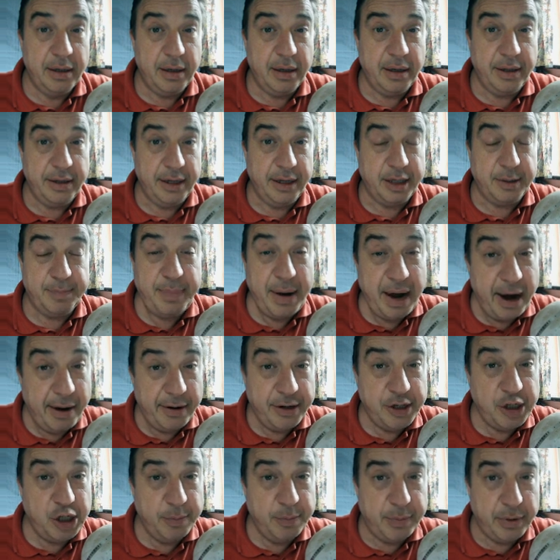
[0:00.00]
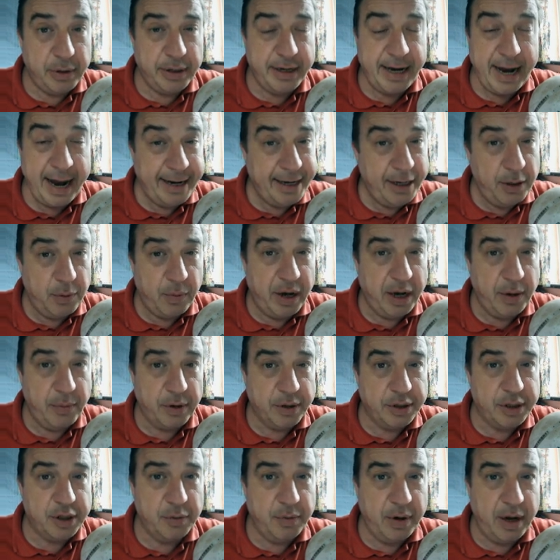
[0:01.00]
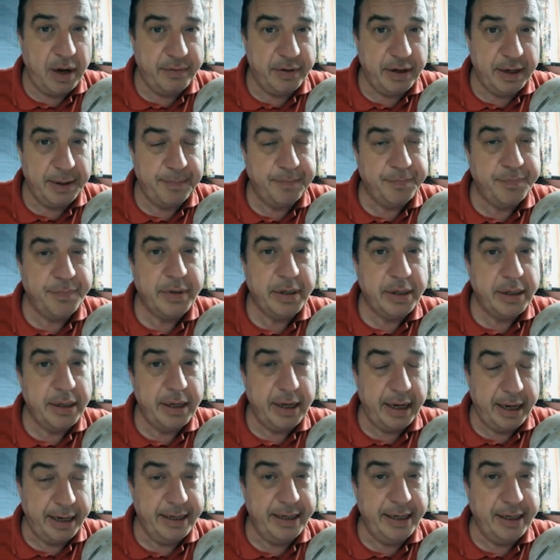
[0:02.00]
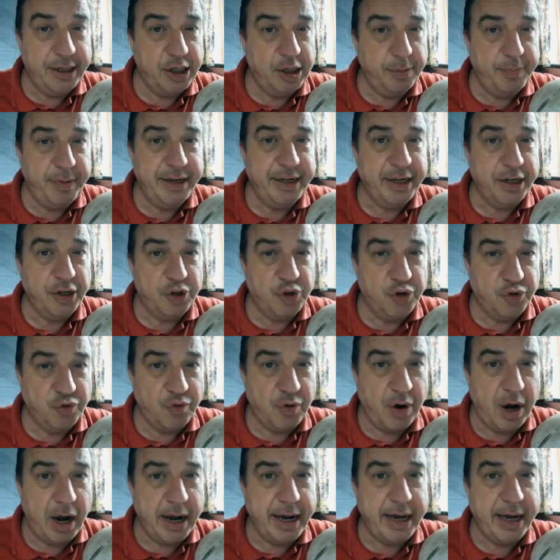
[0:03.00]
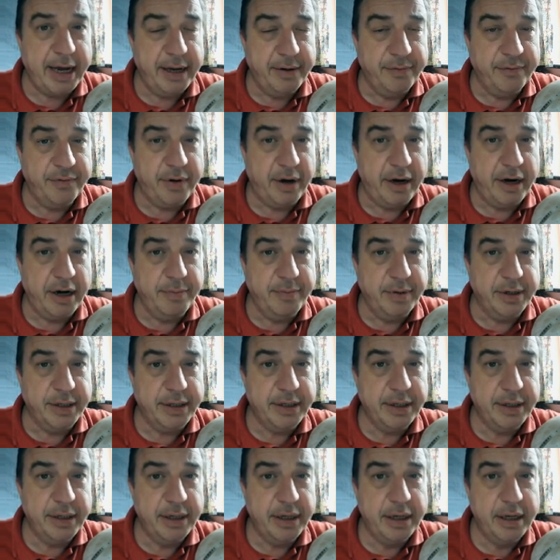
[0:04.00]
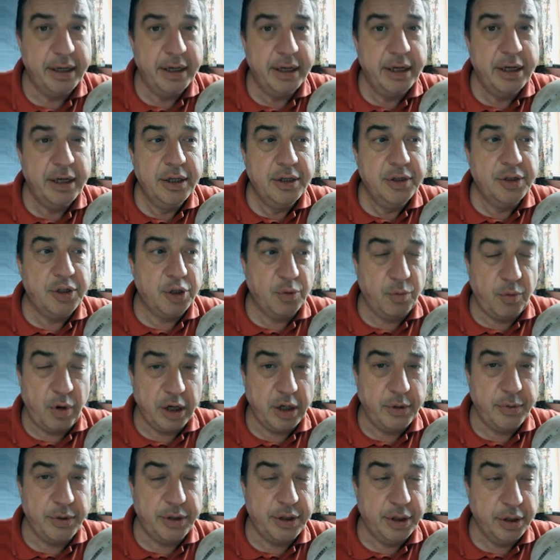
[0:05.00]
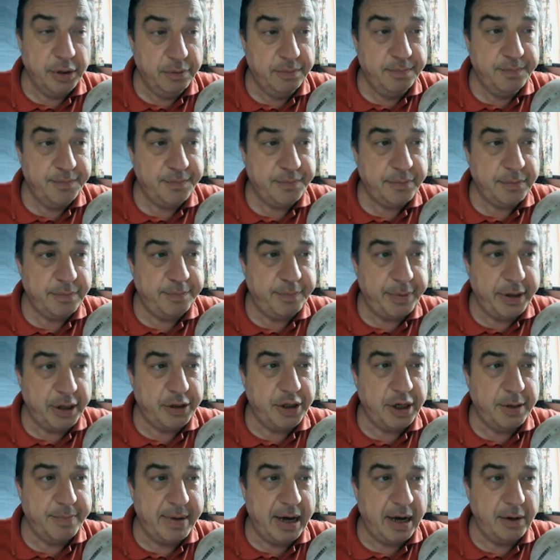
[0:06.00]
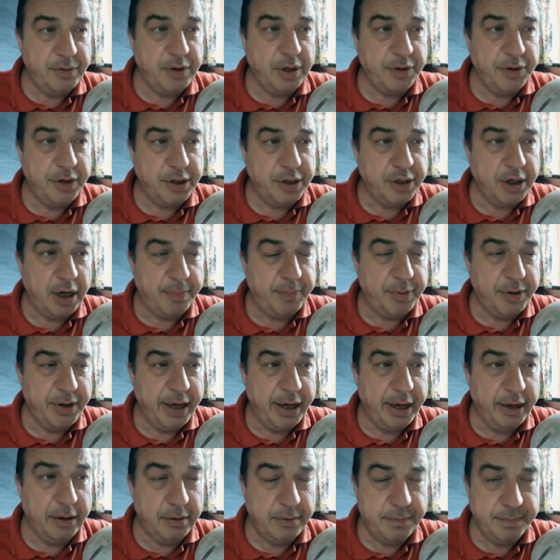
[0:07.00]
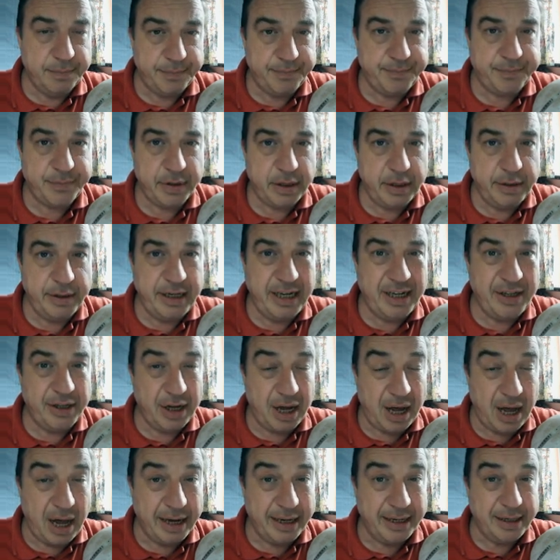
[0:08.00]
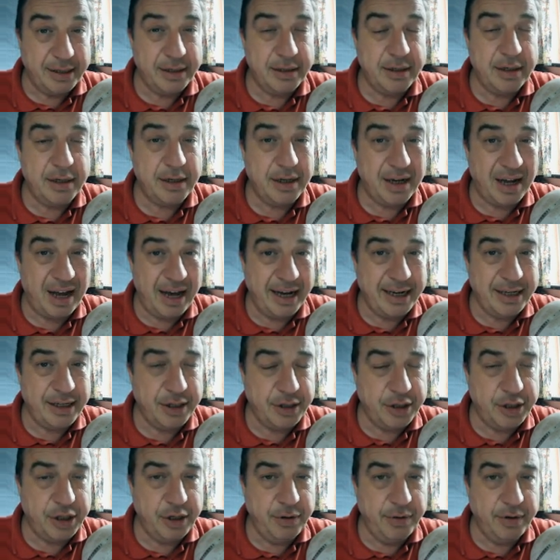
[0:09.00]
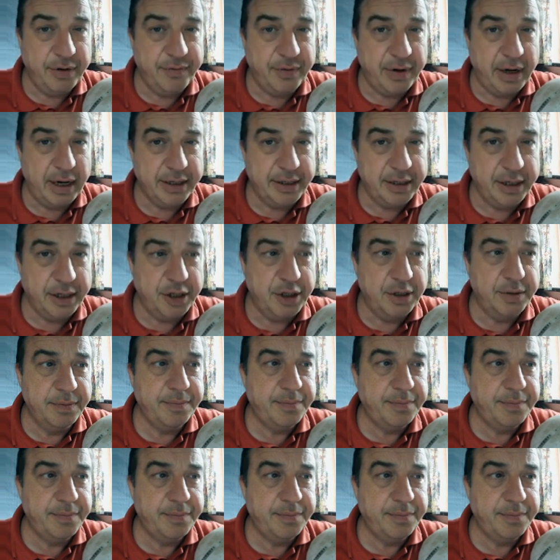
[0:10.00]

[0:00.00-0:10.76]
that's perishable in any way whatsoever, it needs to be in a dry environment. So what you would do, build your mound on the top of the hill. You need the height. The height is to your advantage.